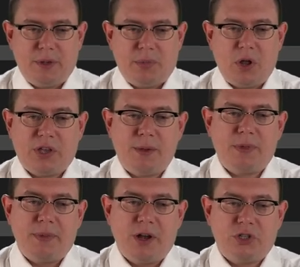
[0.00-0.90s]
But I'll keep
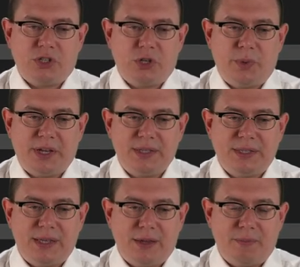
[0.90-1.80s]
them there just so we can
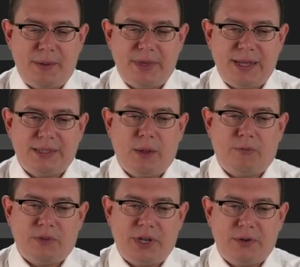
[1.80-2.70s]
see them. Maybe that's helpful to